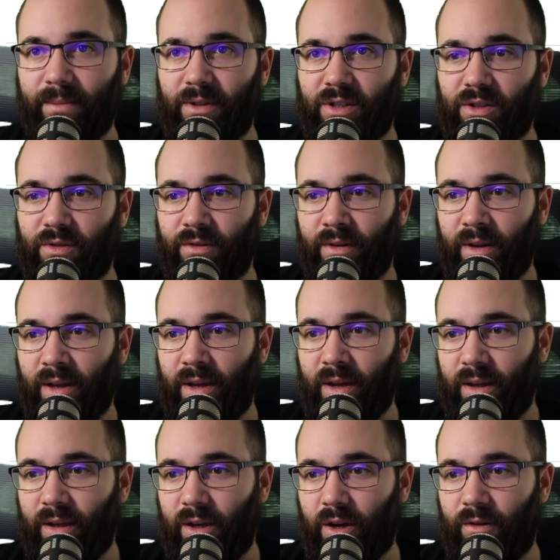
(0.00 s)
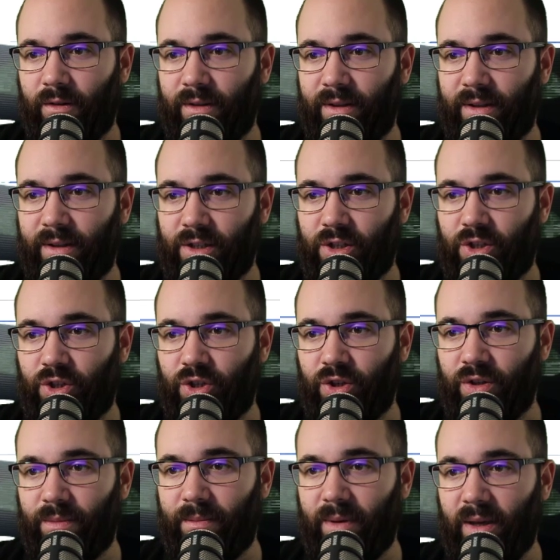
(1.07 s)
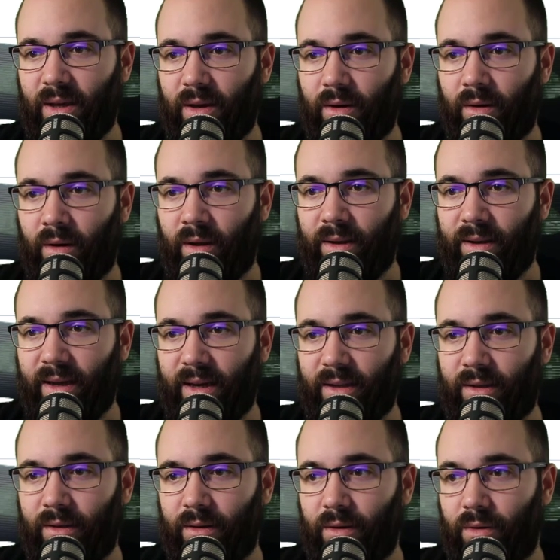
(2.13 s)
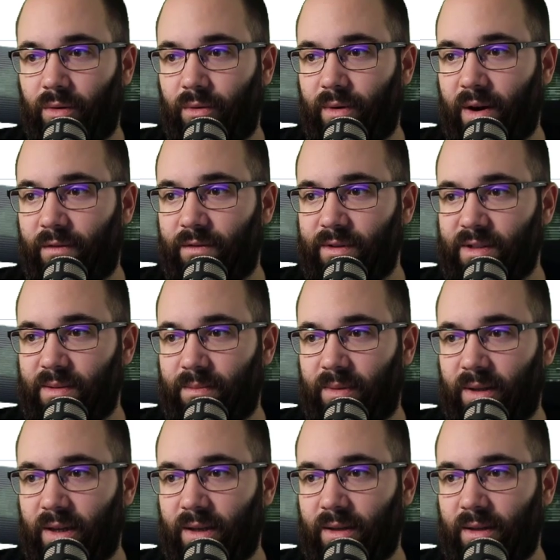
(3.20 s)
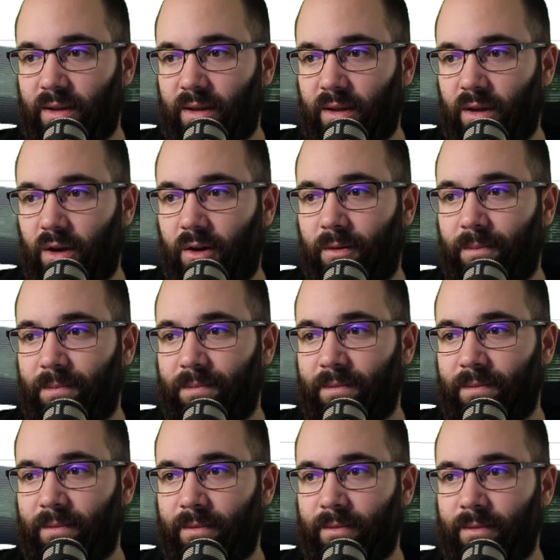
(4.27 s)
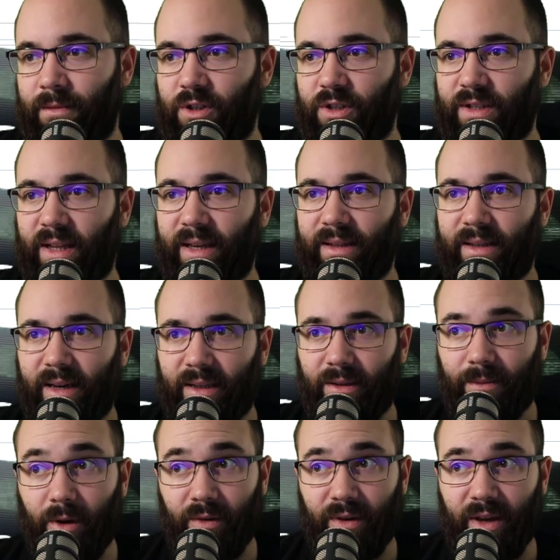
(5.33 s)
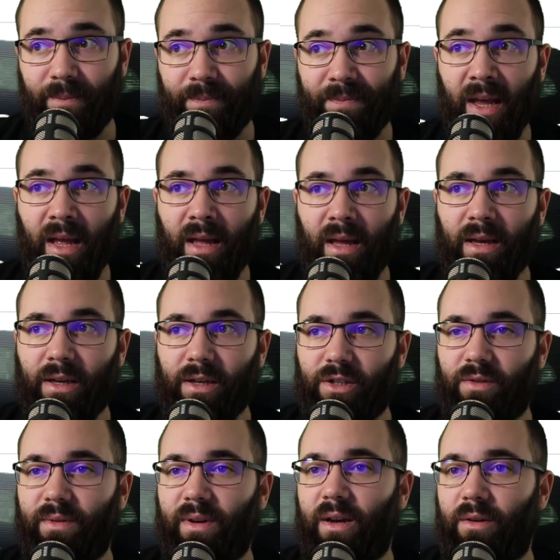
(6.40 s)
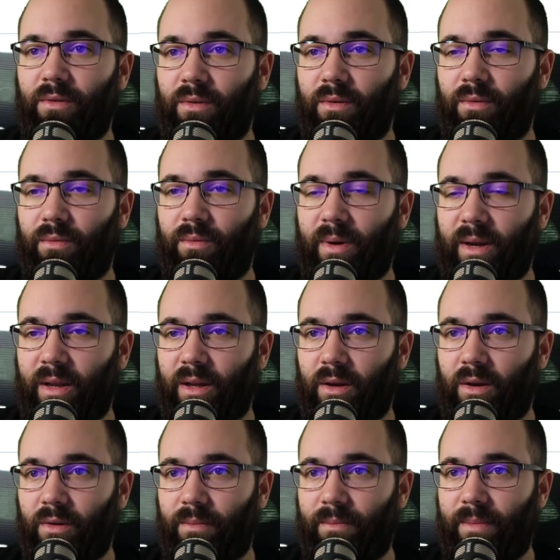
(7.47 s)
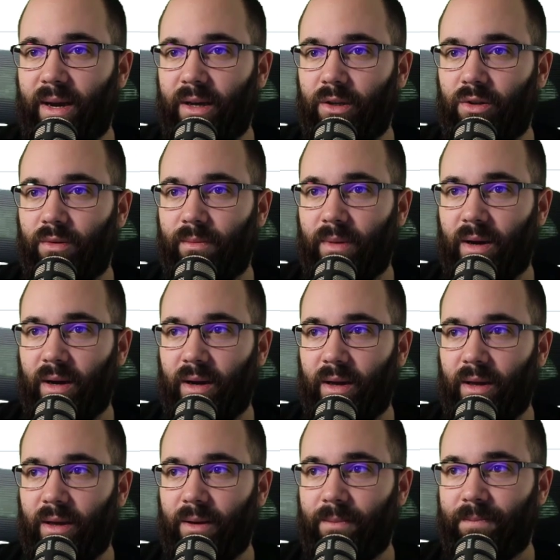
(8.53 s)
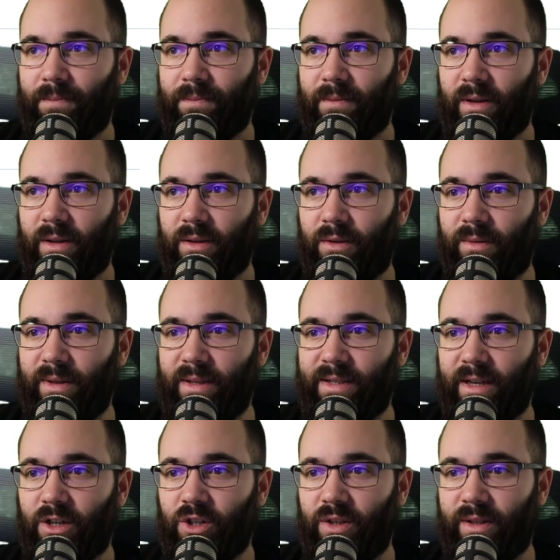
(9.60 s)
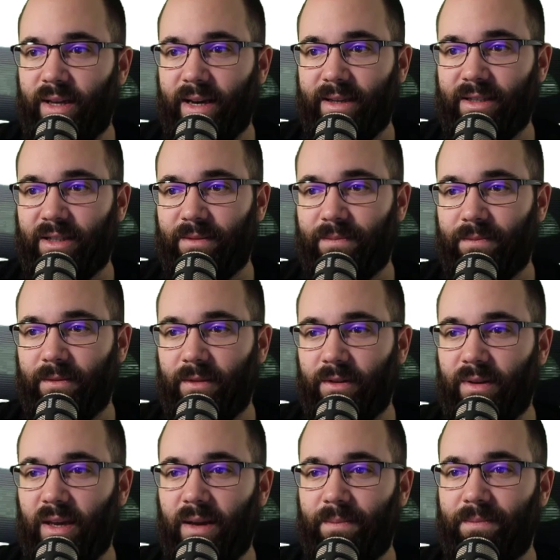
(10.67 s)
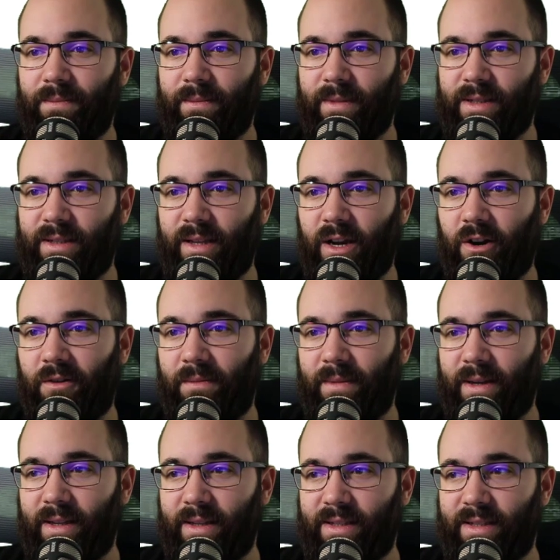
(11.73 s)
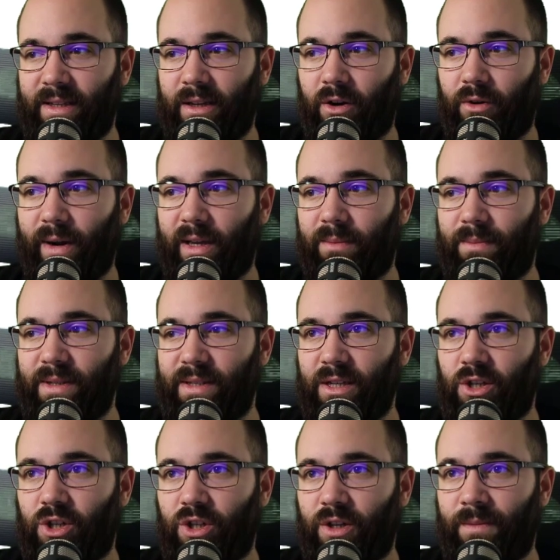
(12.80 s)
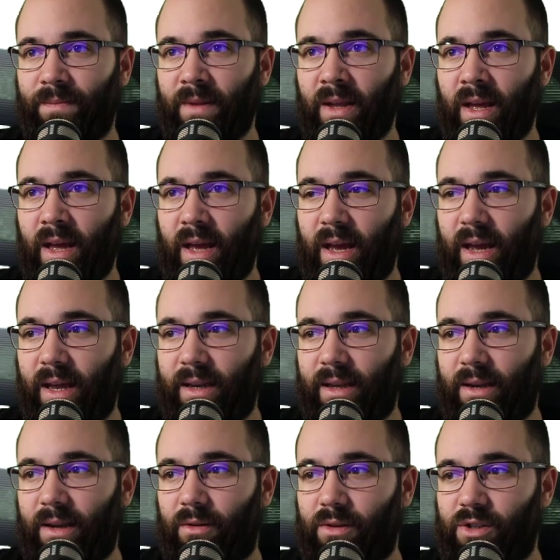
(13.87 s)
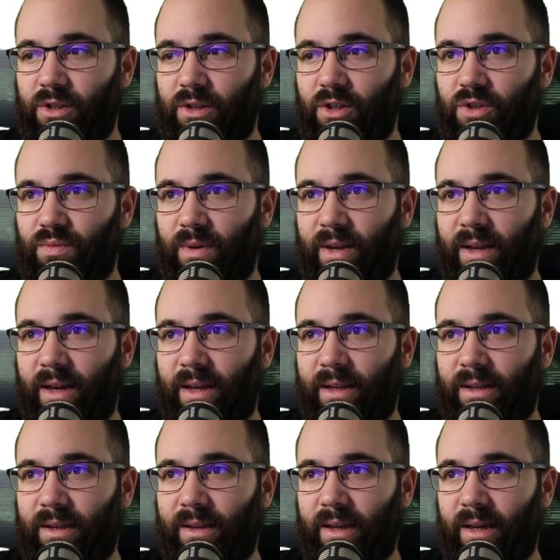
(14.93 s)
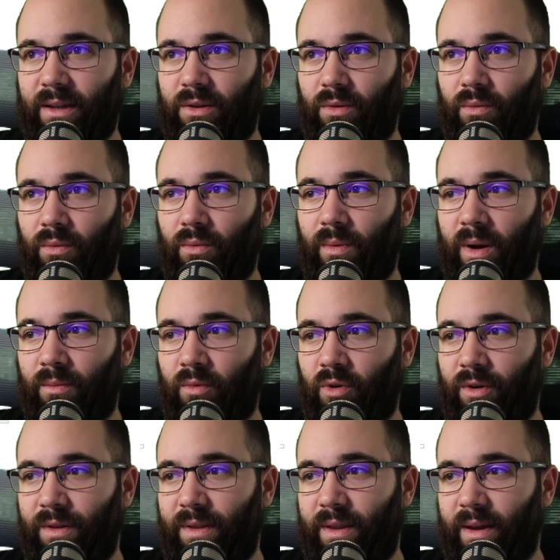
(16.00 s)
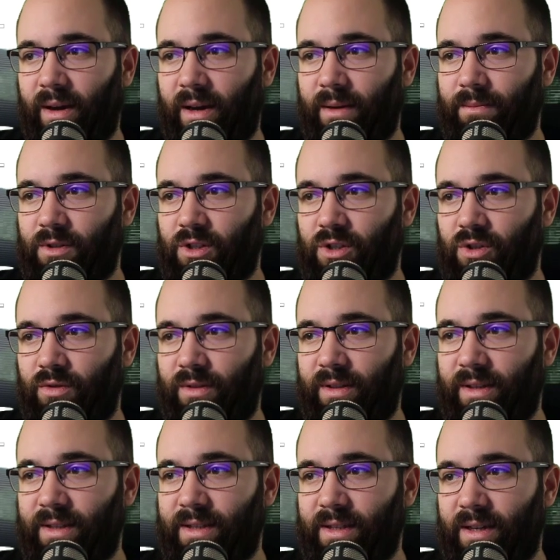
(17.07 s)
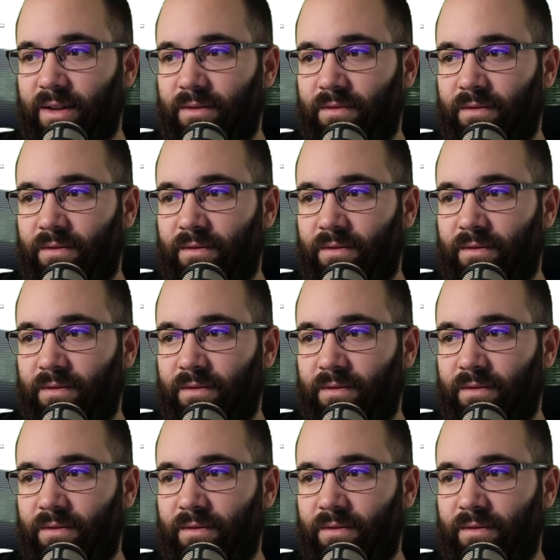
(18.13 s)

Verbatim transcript: So here, this should be on that reference plane here, just like that. Okay, so now when I go back to my 3D section text, okay, it's there, it's in the correct position. And then also I just want to edit that one more time, so this kind of